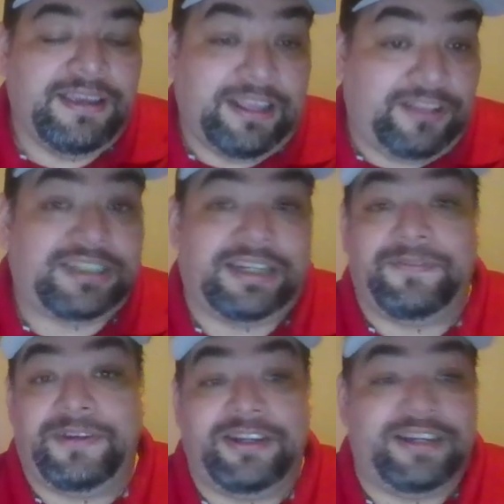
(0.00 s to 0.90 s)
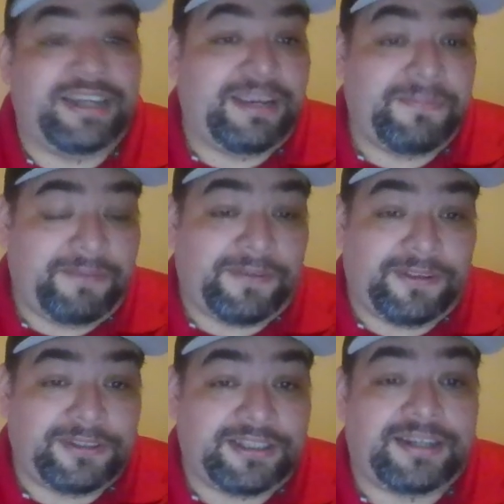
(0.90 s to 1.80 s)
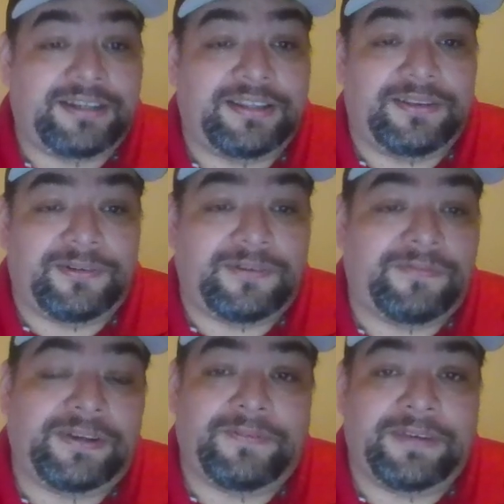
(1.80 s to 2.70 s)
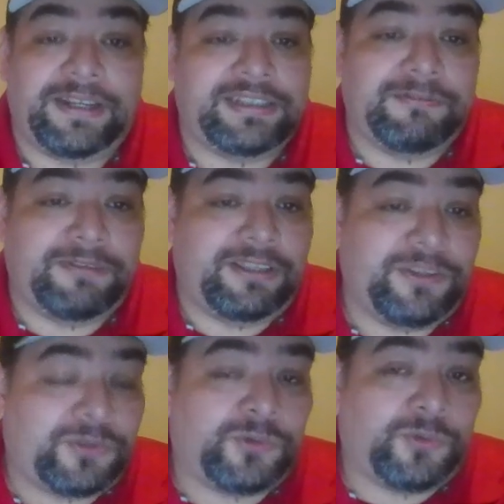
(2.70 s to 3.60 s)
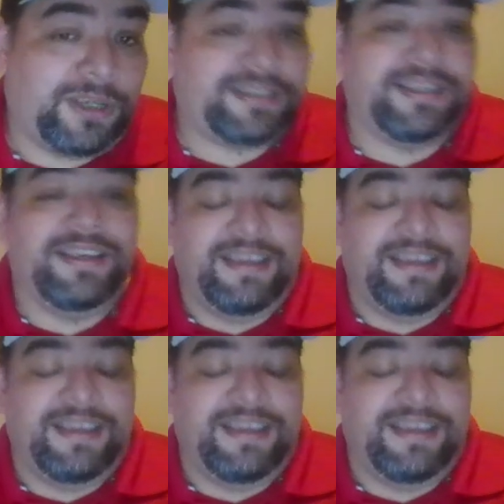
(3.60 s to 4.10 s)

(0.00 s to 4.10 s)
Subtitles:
It looks like a very good game. It follows a lot of the lore of Final Fantasy with a new twist.